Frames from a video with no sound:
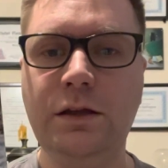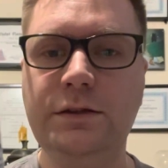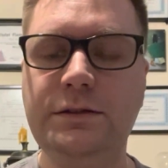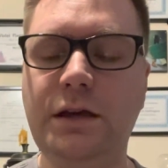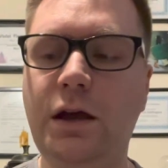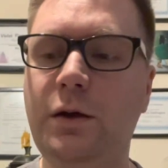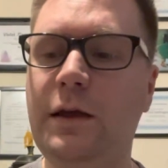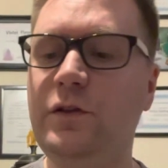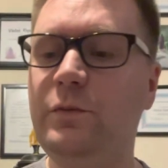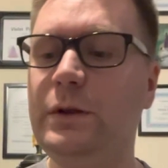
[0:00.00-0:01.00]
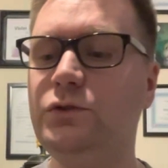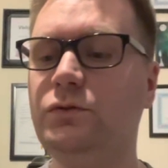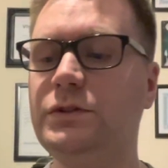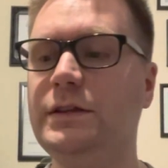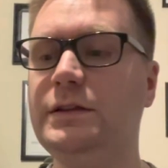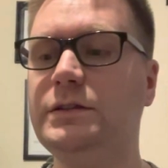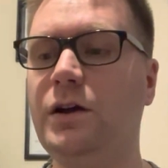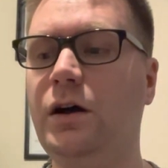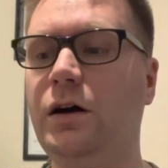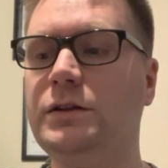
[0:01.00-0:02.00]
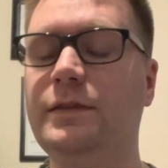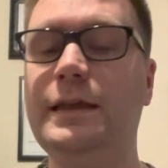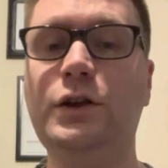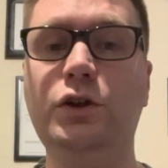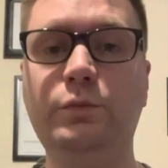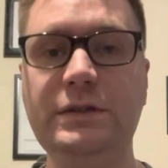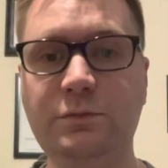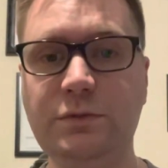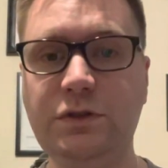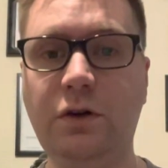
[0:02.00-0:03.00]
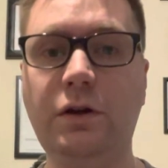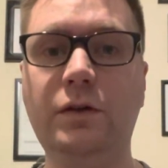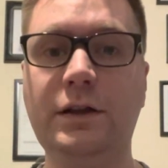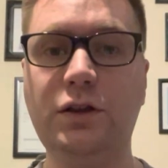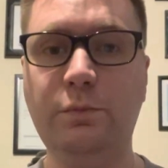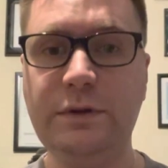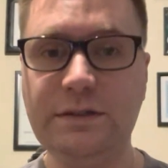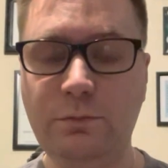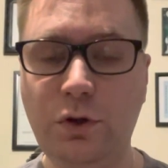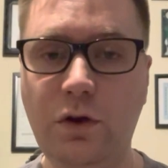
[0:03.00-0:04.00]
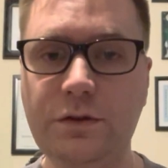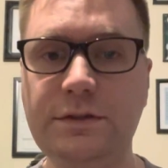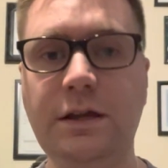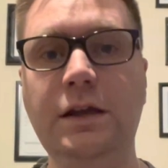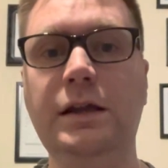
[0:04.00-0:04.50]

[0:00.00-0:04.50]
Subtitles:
So, if you've been drawn to this card, there could be some sorrow, there could be some loss,